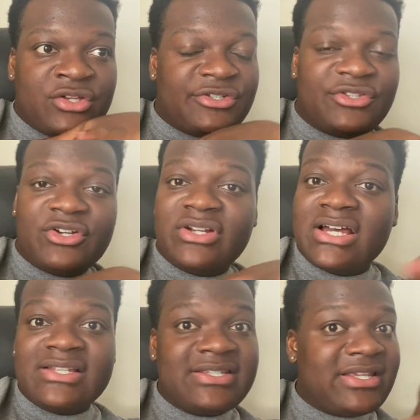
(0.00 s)
So they're
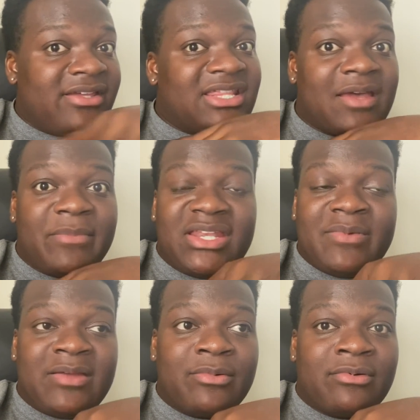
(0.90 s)
not seeing that many
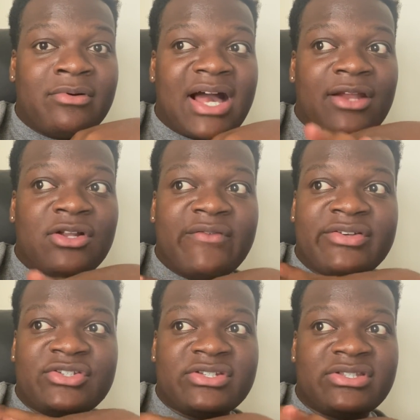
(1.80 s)
people. I don't know if
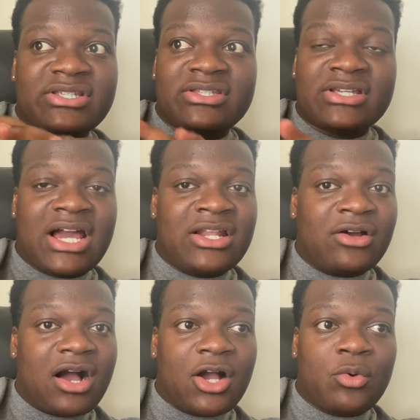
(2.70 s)
it's just this kind
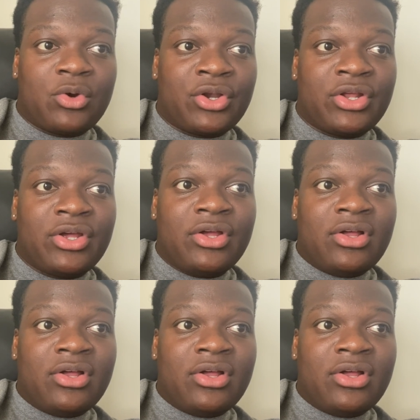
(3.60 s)
of awkward